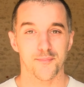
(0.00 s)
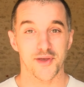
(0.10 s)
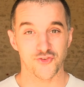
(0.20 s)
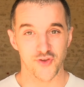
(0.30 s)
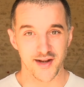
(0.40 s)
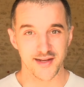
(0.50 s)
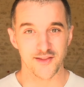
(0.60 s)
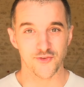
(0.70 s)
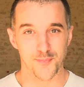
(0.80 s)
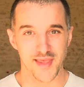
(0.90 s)
By sharing
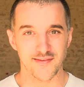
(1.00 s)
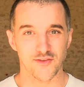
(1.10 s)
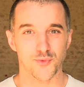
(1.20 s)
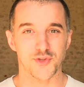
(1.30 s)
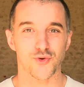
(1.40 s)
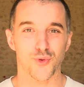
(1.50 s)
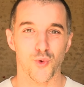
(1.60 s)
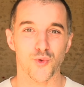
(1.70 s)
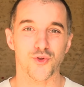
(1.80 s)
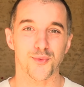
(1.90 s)
this message with your
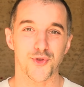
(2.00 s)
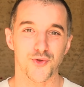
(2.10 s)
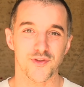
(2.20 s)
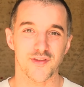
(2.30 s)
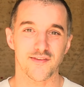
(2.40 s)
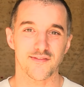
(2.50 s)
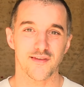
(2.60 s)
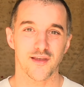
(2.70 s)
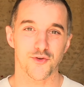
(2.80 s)
local communities,